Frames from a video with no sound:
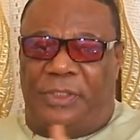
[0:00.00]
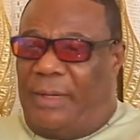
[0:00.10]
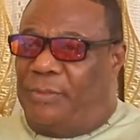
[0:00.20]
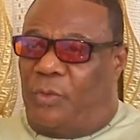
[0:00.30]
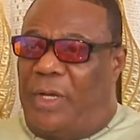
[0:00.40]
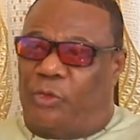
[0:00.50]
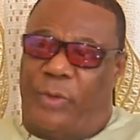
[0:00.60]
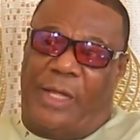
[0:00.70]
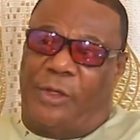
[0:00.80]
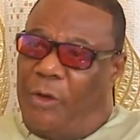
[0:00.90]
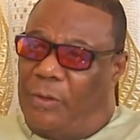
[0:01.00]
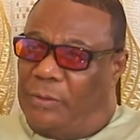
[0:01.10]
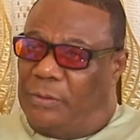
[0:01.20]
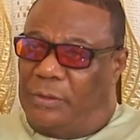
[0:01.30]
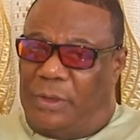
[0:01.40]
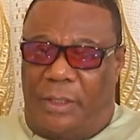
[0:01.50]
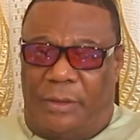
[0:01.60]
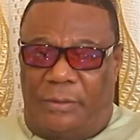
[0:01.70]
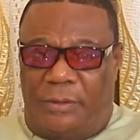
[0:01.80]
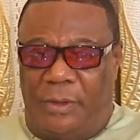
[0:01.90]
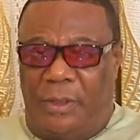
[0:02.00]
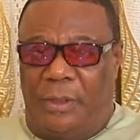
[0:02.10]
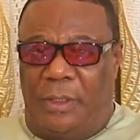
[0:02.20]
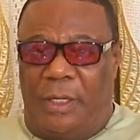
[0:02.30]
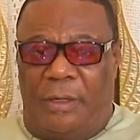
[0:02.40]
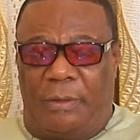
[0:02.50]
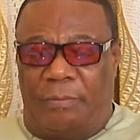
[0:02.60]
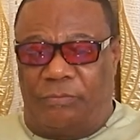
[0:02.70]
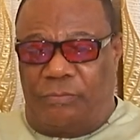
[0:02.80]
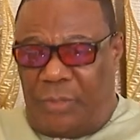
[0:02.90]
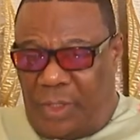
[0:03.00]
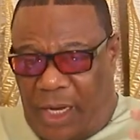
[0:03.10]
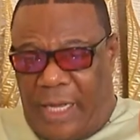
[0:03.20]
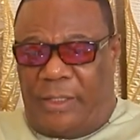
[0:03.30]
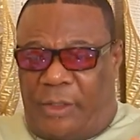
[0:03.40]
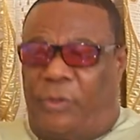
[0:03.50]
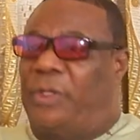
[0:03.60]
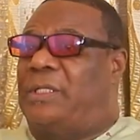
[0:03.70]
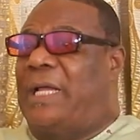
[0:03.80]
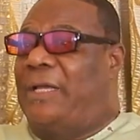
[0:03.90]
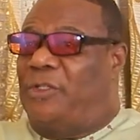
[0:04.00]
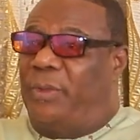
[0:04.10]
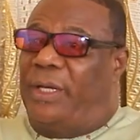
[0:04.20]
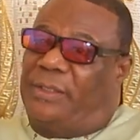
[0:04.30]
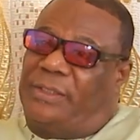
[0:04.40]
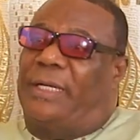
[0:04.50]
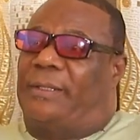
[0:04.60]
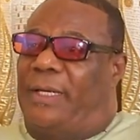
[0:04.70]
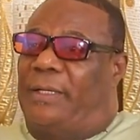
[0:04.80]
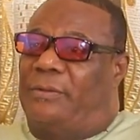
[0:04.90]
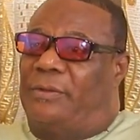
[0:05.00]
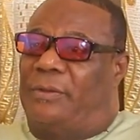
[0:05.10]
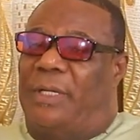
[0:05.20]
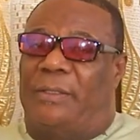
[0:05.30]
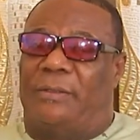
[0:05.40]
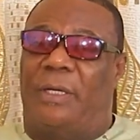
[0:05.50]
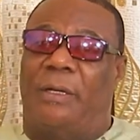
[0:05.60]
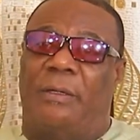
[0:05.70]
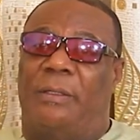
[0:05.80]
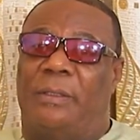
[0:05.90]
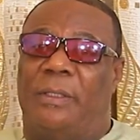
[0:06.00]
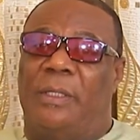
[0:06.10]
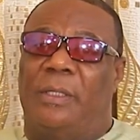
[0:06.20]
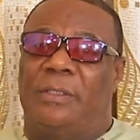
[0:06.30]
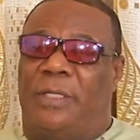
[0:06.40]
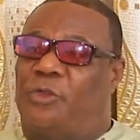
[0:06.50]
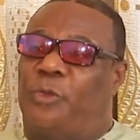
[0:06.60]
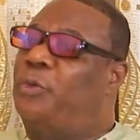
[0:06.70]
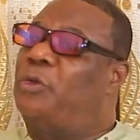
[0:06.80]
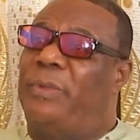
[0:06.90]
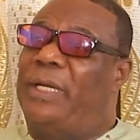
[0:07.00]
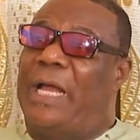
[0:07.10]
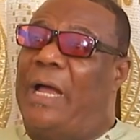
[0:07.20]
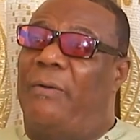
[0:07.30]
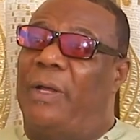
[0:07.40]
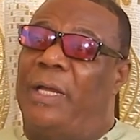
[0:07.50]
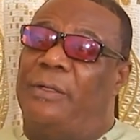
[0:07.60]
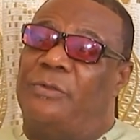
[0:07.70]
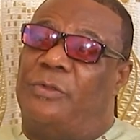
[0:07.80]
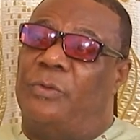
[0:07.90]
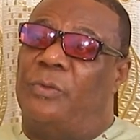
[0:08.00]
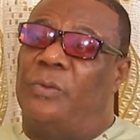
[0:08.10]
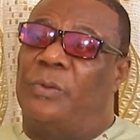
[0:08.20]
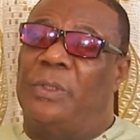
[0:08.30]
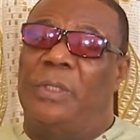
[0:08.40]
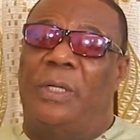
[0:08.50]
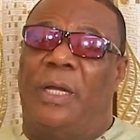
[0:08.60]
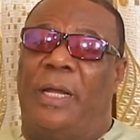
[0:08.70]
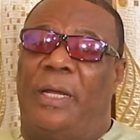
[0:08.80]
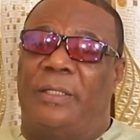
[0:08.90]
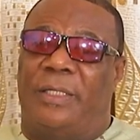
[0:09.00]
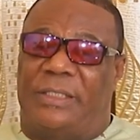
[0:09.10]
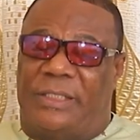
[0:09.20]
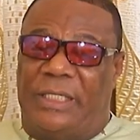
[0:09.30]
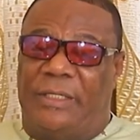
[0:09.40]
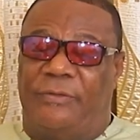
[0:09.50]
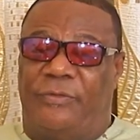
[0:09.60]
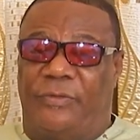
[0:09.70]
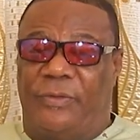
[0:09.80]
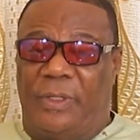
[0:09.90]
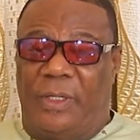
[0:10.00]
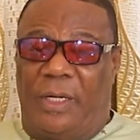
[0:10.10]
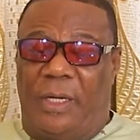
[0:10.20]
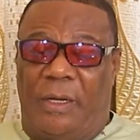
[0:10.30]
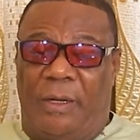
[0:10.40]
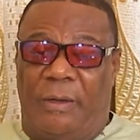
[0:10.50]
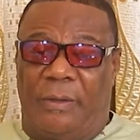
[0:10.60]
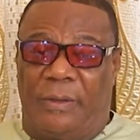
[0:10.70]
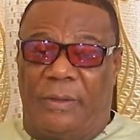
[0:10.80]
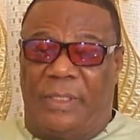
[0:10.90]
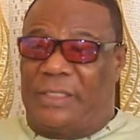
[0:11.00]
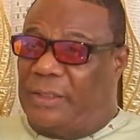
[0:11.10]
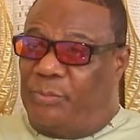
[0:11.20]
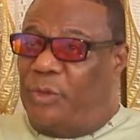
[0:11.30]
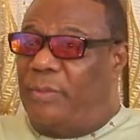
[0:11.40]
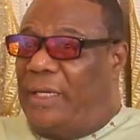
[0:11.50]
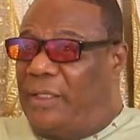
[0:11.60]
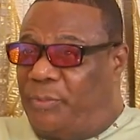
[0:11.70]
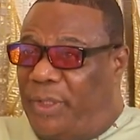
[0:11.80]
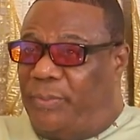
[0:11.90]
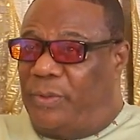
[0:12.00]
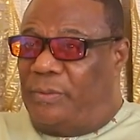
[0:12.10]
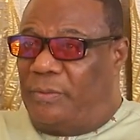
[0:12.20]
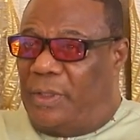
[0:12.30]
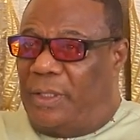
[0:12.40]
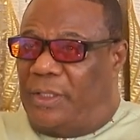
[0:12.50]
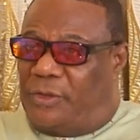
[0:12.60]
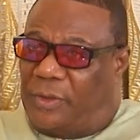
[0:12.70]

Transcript: come to us, we are young. And they criticized me and said things that just to put me down and to deceive the simple-minded people. And they